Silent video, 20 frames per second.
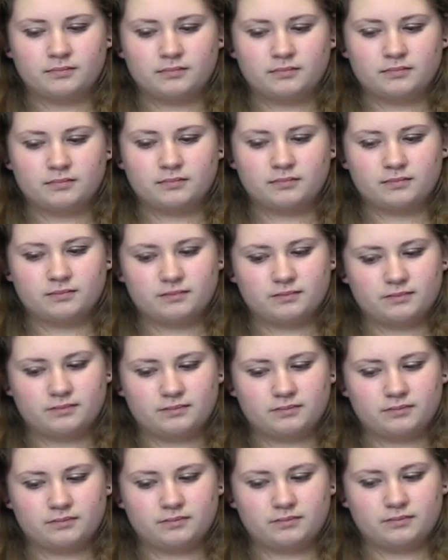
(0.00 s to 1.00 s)

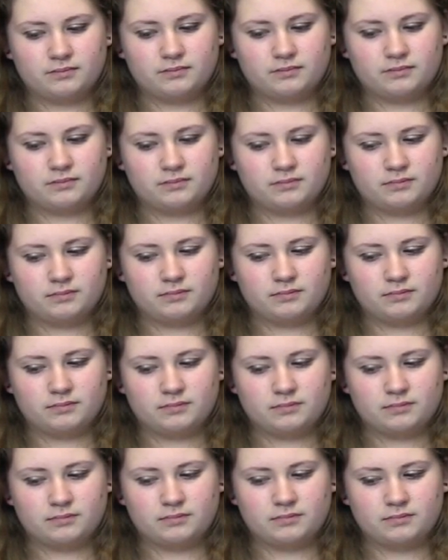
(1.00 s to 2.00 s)

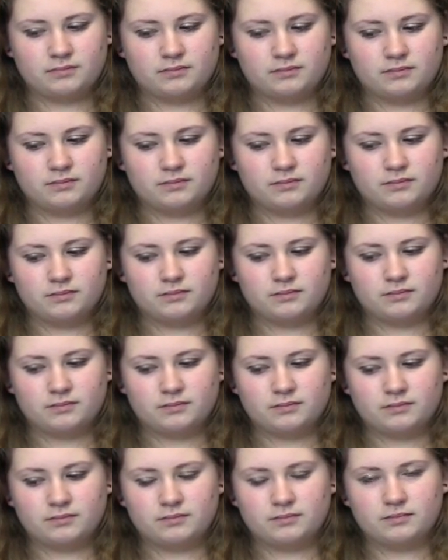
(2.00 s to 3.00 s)

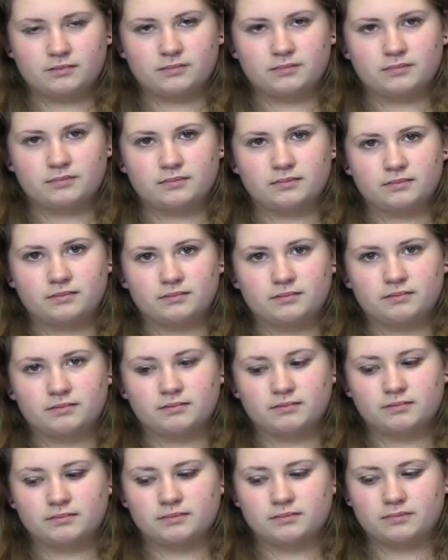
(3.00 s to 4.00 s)

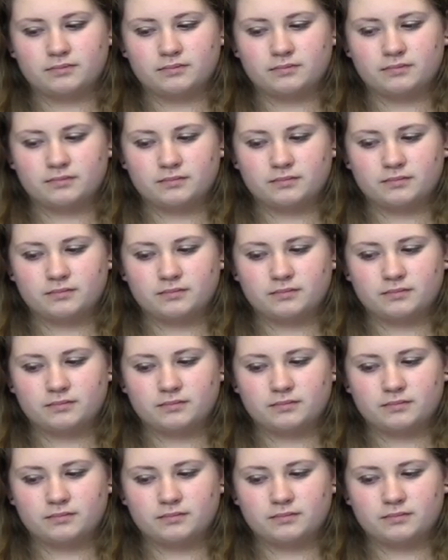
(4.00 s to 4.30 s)
No words are spoken by the person on screen.